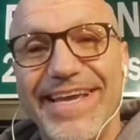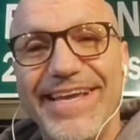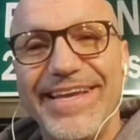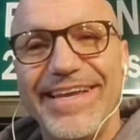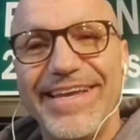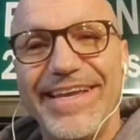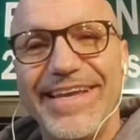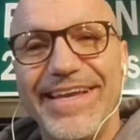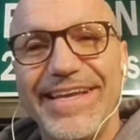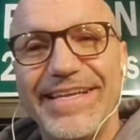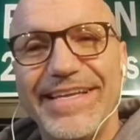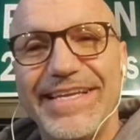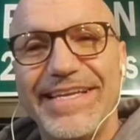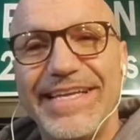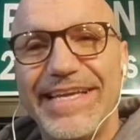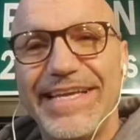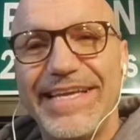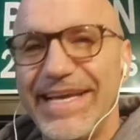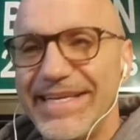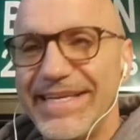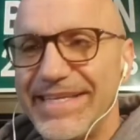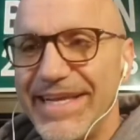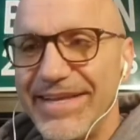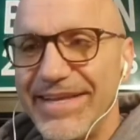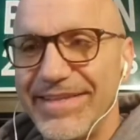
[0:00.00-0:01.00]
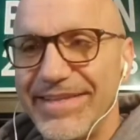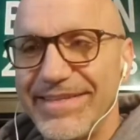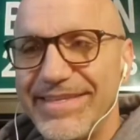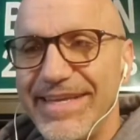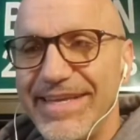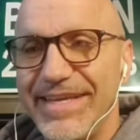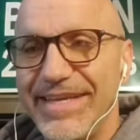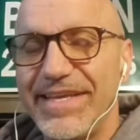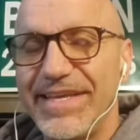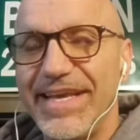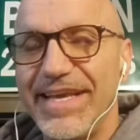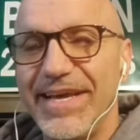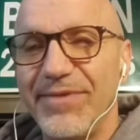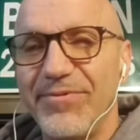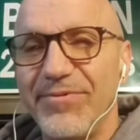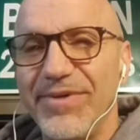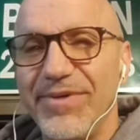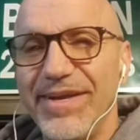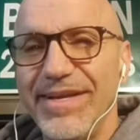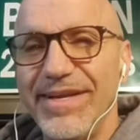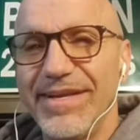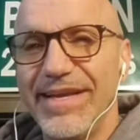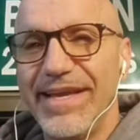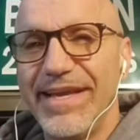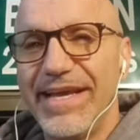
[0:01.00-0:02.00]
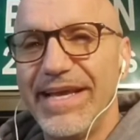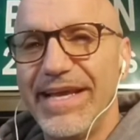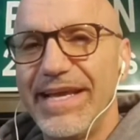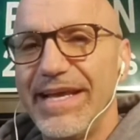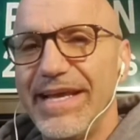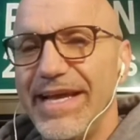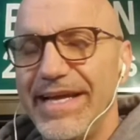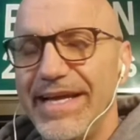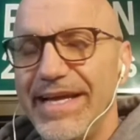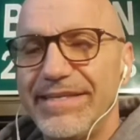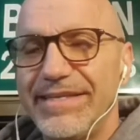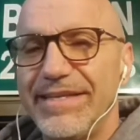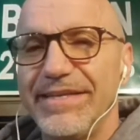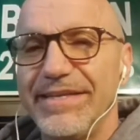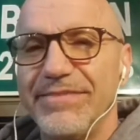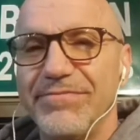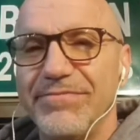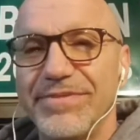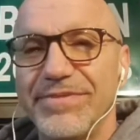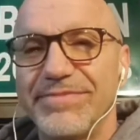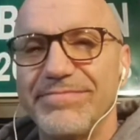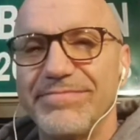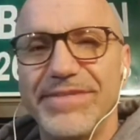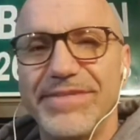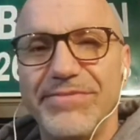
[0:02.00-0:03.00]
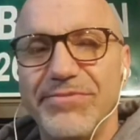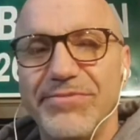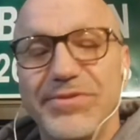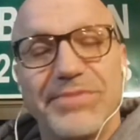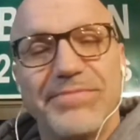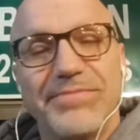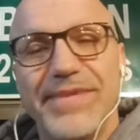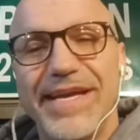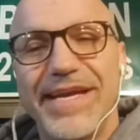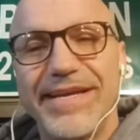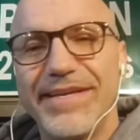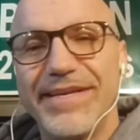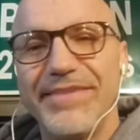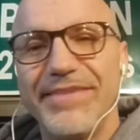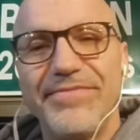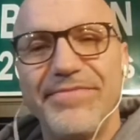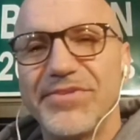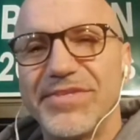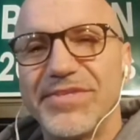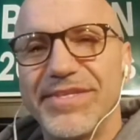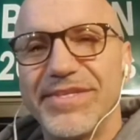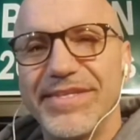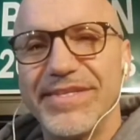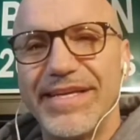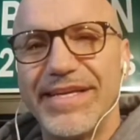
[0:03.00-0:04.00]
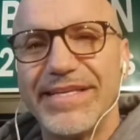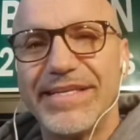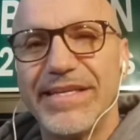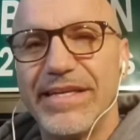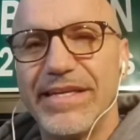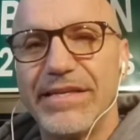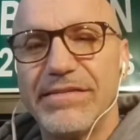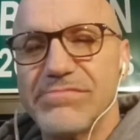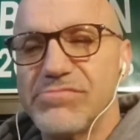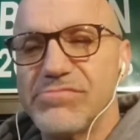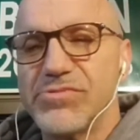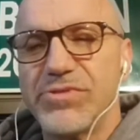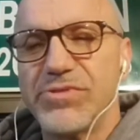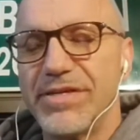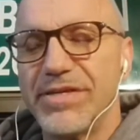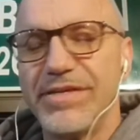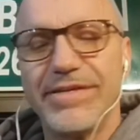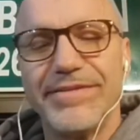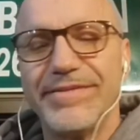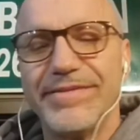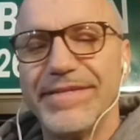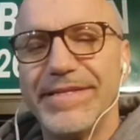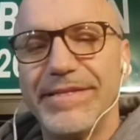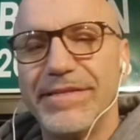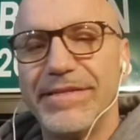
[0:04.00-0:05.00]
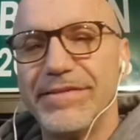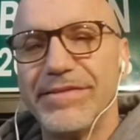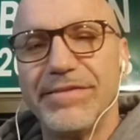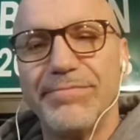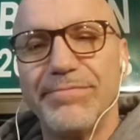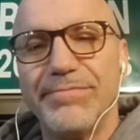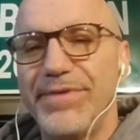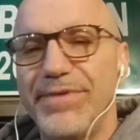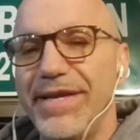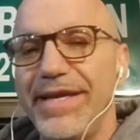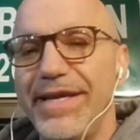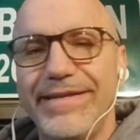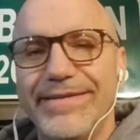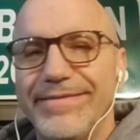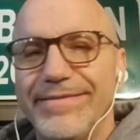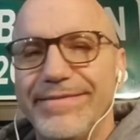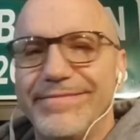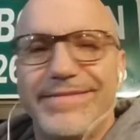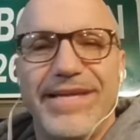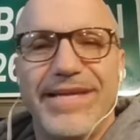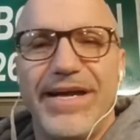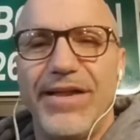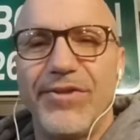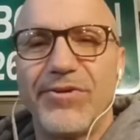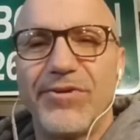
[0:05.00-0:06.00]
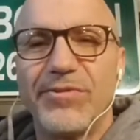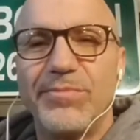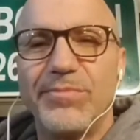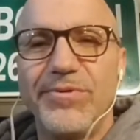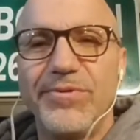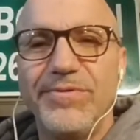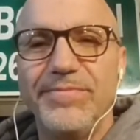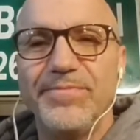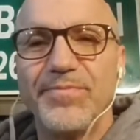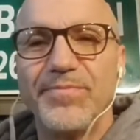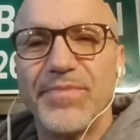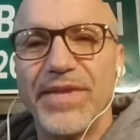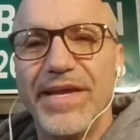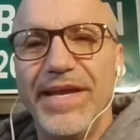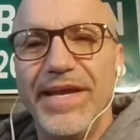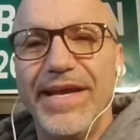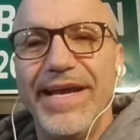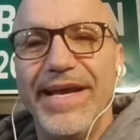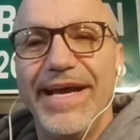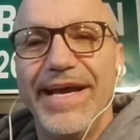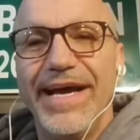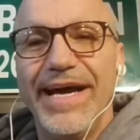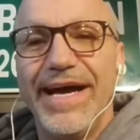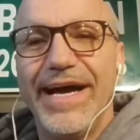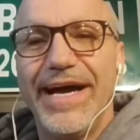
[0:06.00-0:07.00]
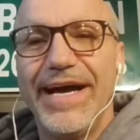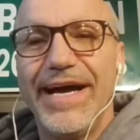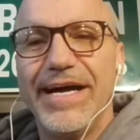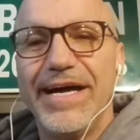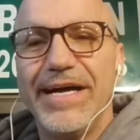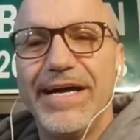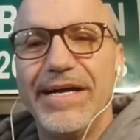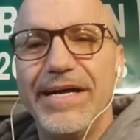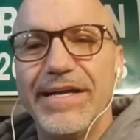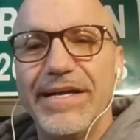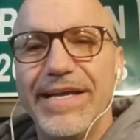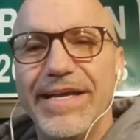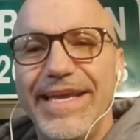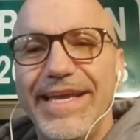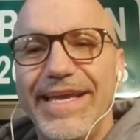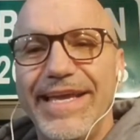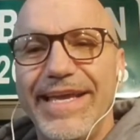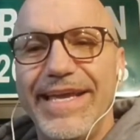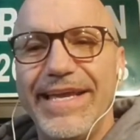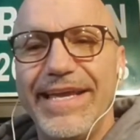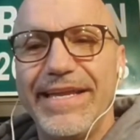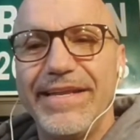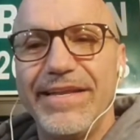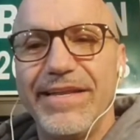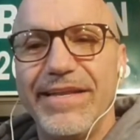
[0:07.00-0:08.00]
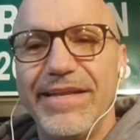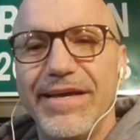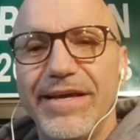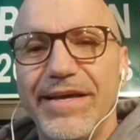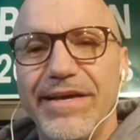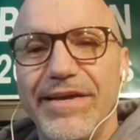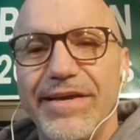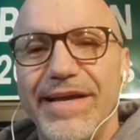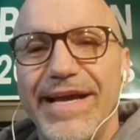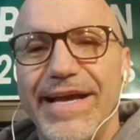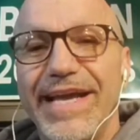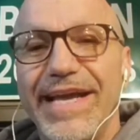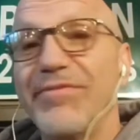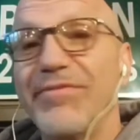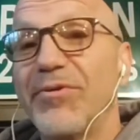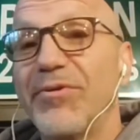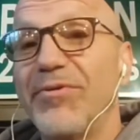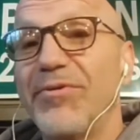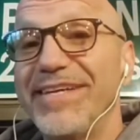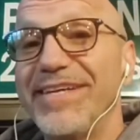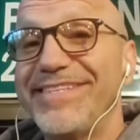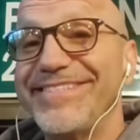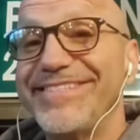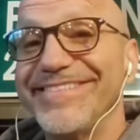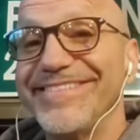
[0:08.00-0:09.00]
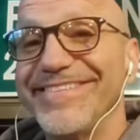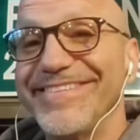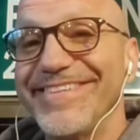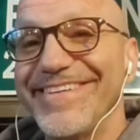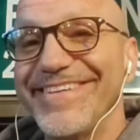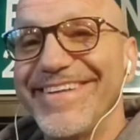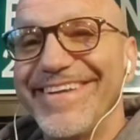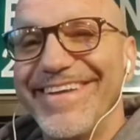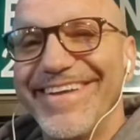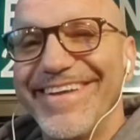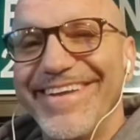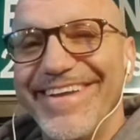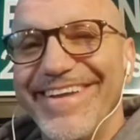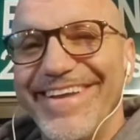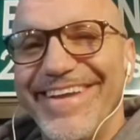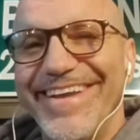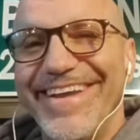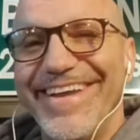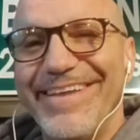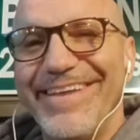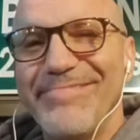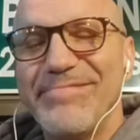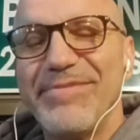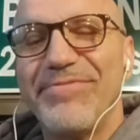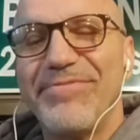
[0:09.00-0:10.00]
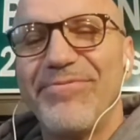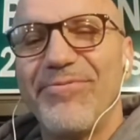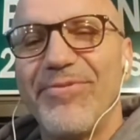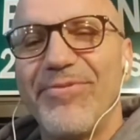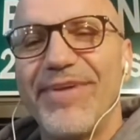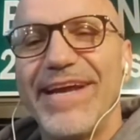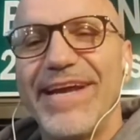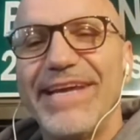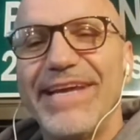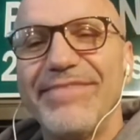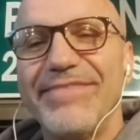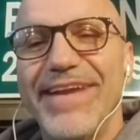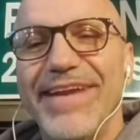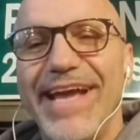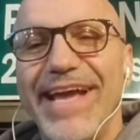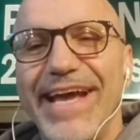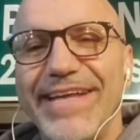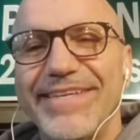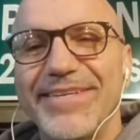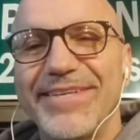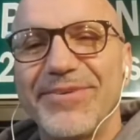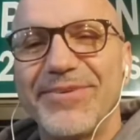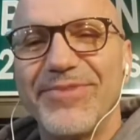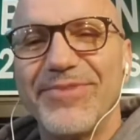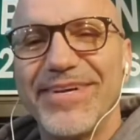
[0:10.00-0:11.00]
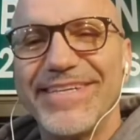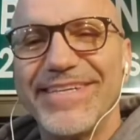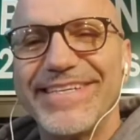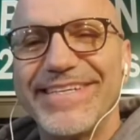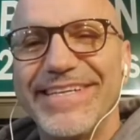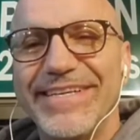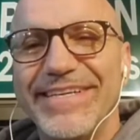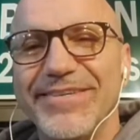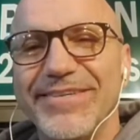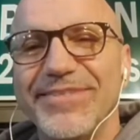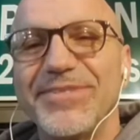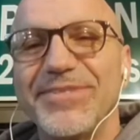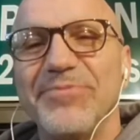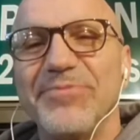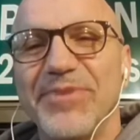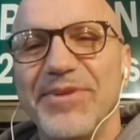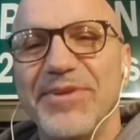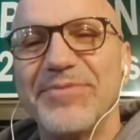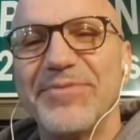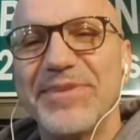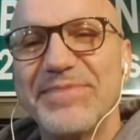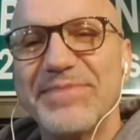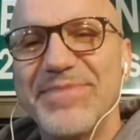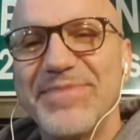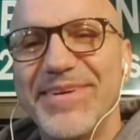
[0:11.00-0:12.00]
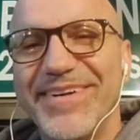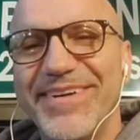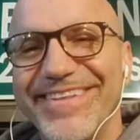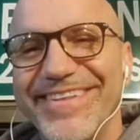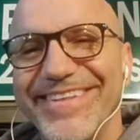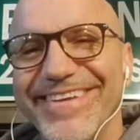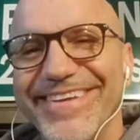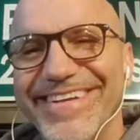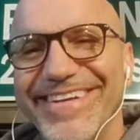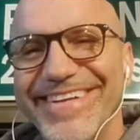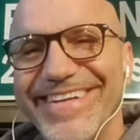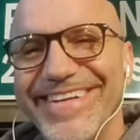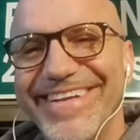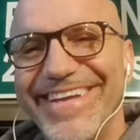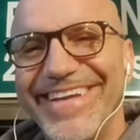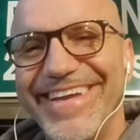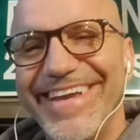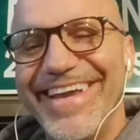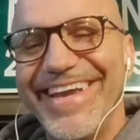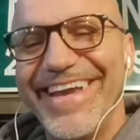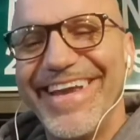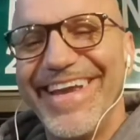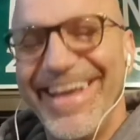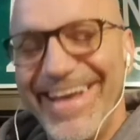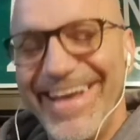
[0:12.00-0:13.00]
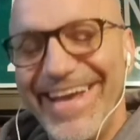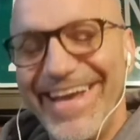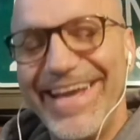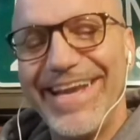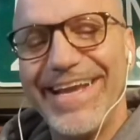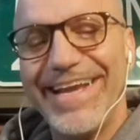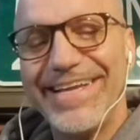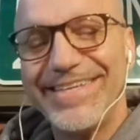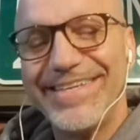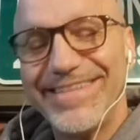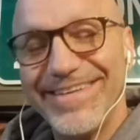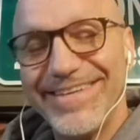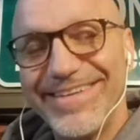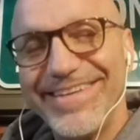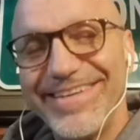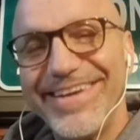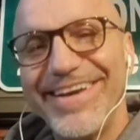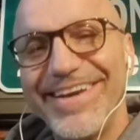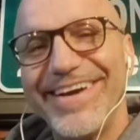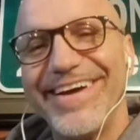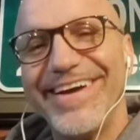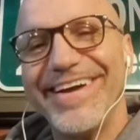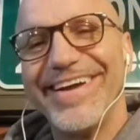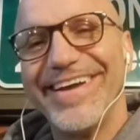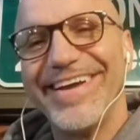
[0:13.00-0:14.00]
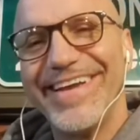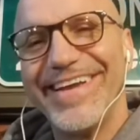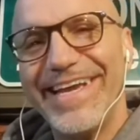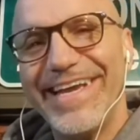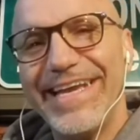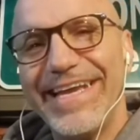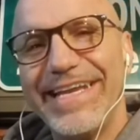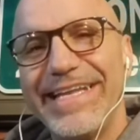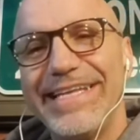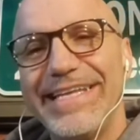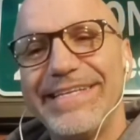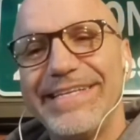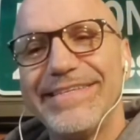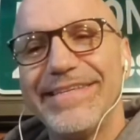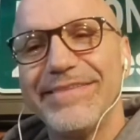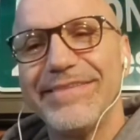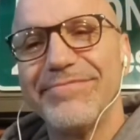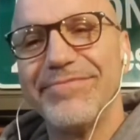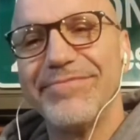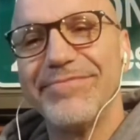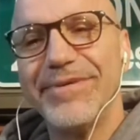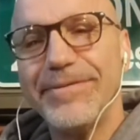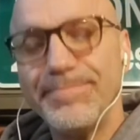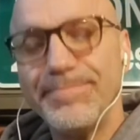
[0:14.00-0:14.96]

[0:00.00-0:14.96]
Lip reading: and he asked how the 10K went. I said it was magnificent. I said the pain is tolerable, and I have a question. And before I even asked the question, he goes, "You want to run a marathon?" And I said, "Yeah." And he said, "Well,